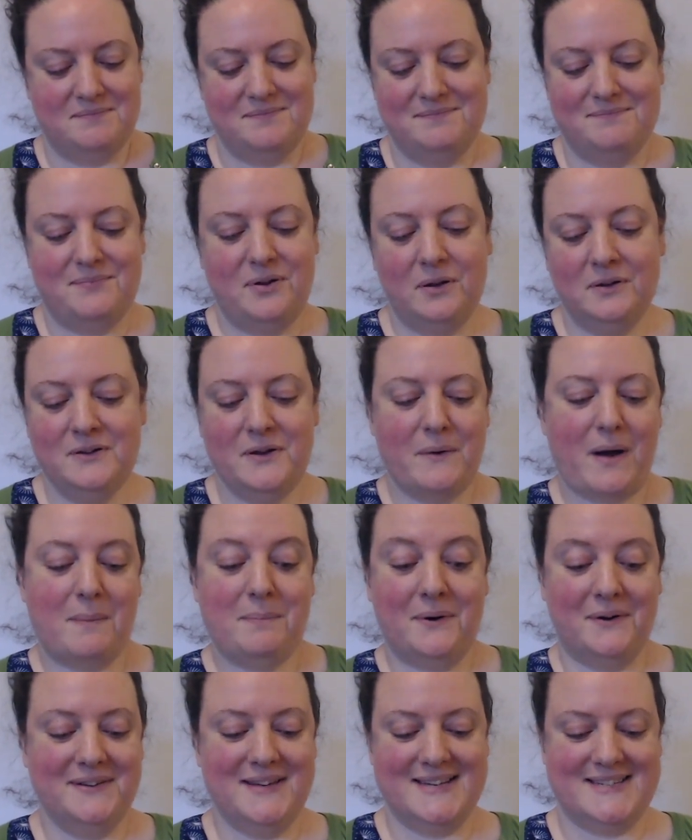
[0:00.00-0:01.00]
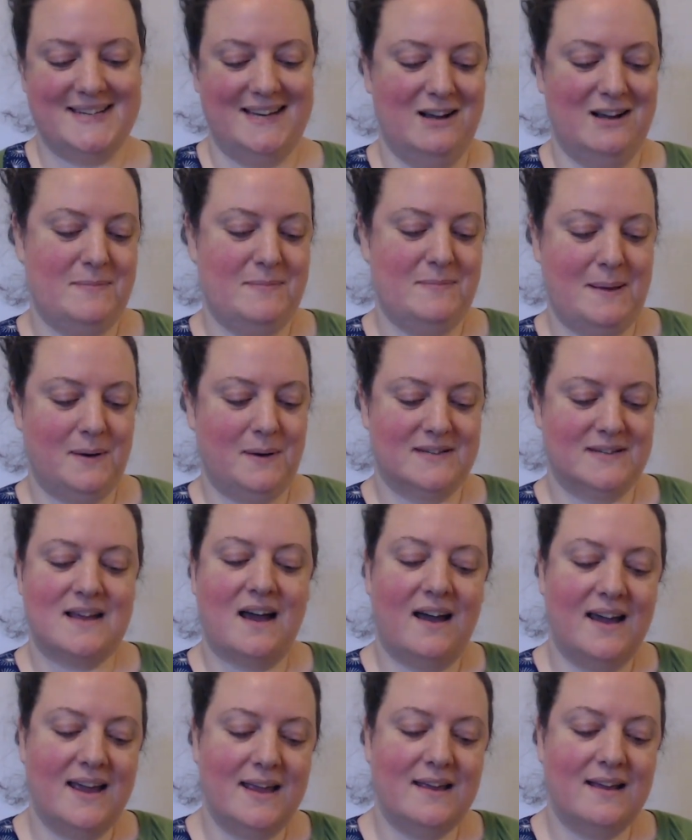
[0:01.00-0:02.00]
pull you up on this a little bit, because
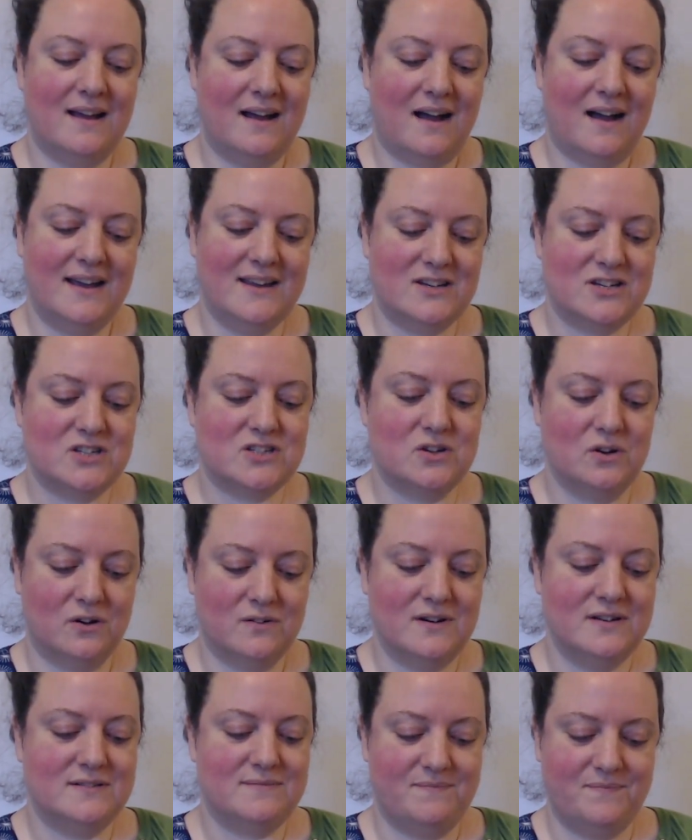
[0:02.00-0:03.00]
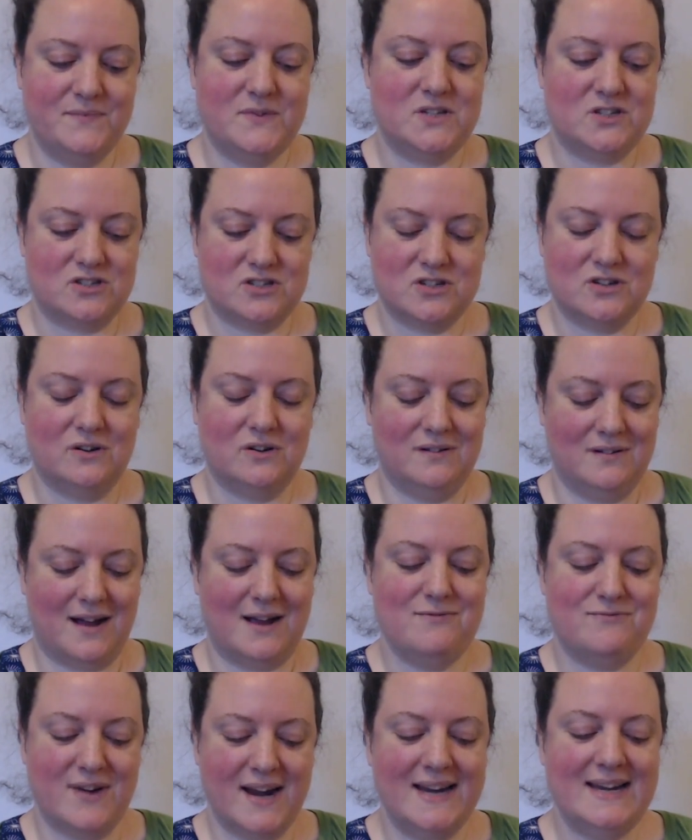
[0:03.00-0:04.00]
I
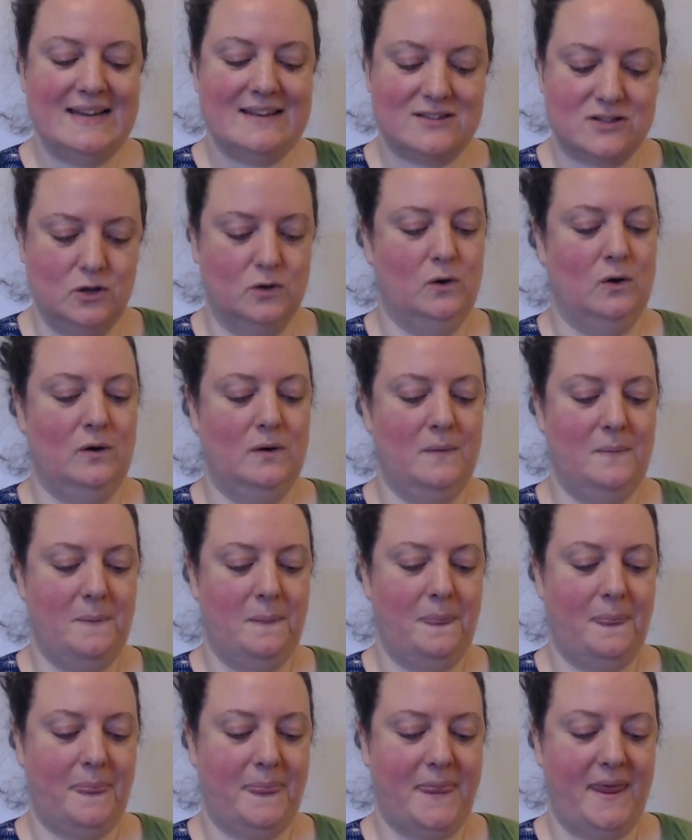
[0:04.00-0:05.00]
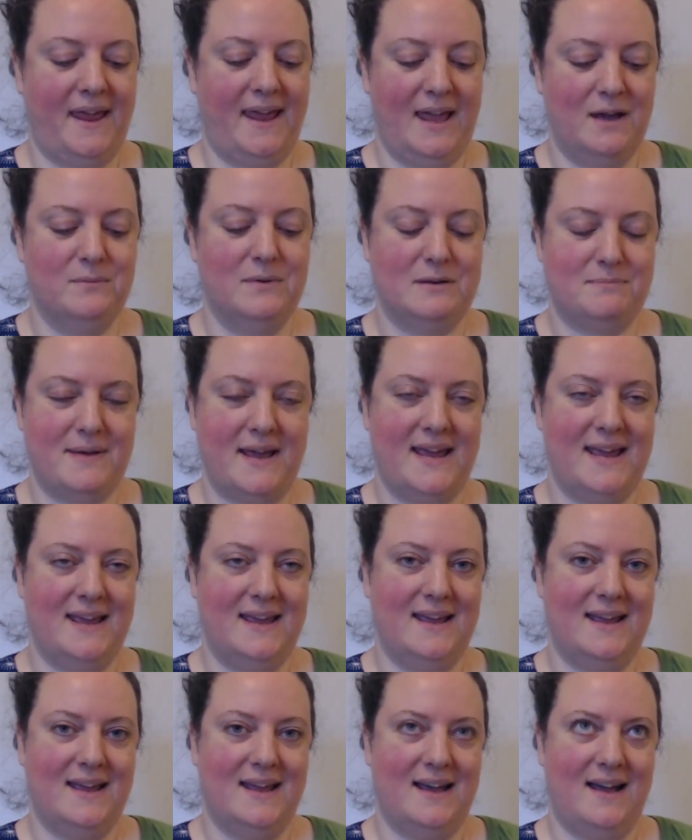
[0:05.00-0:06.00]
really thought that it would
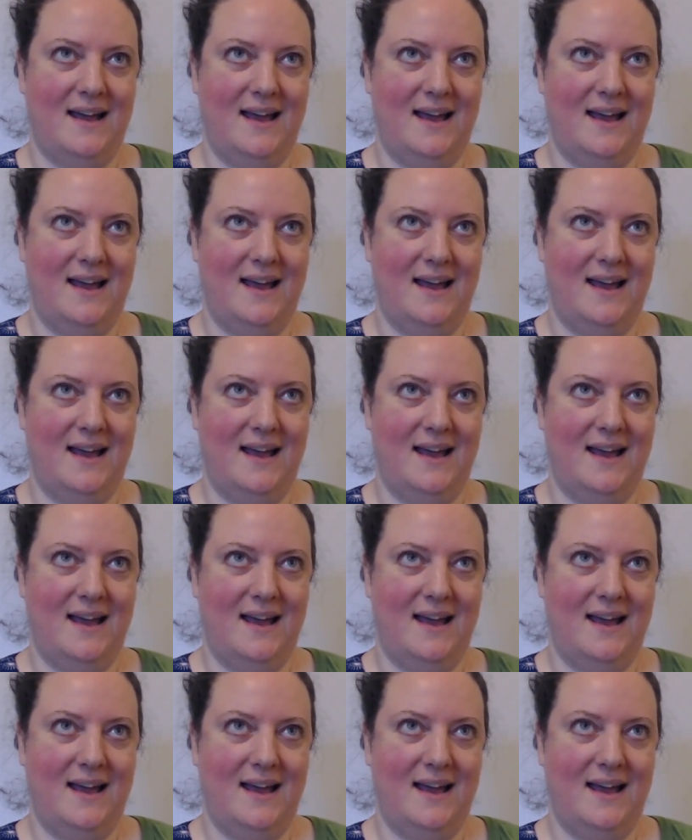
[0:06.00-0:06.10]
be